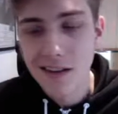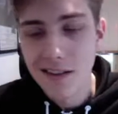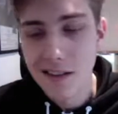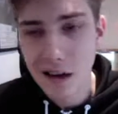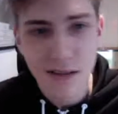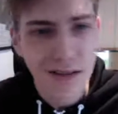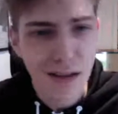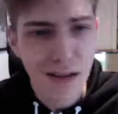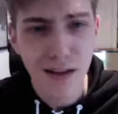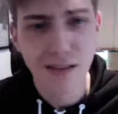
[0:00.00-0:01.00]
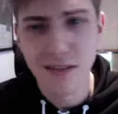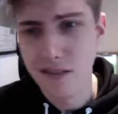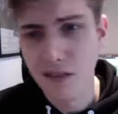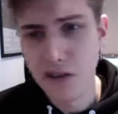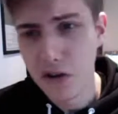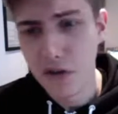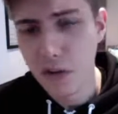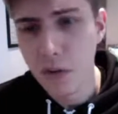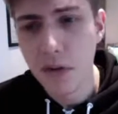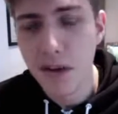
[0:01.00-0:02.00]
dancing and cheering
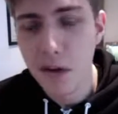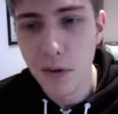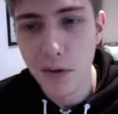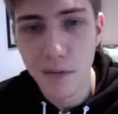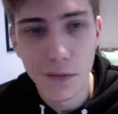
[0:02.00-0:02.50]
with a load of